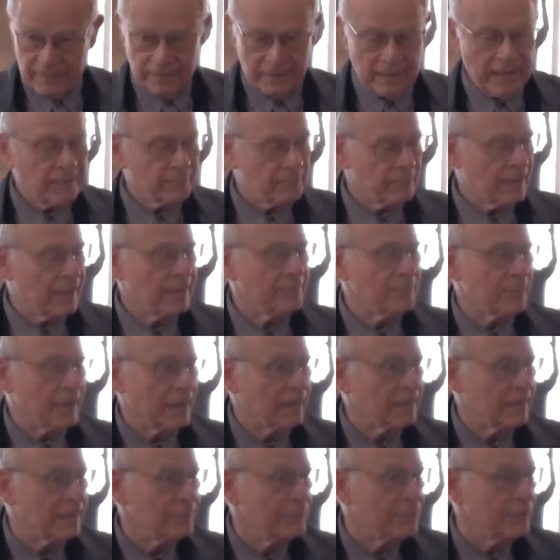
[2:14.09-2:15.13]

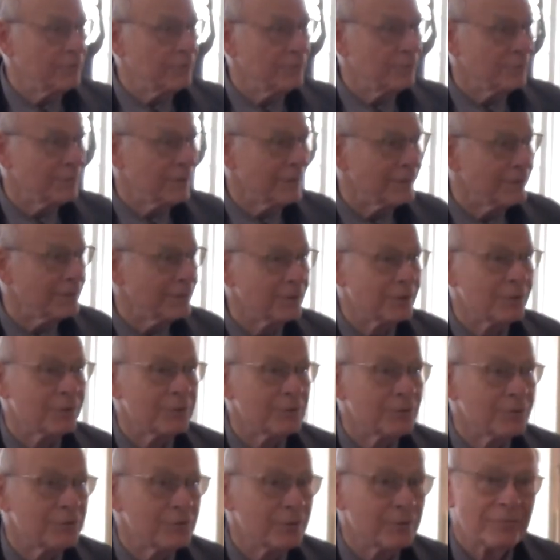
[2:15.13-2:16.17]
I'll come to New London and look
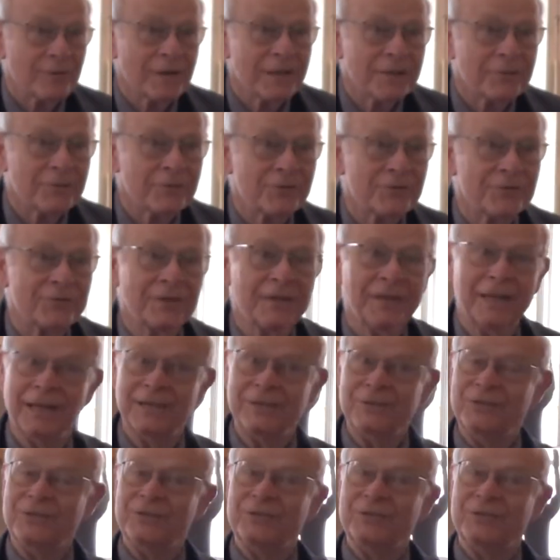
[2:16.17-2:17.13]
at your records." And she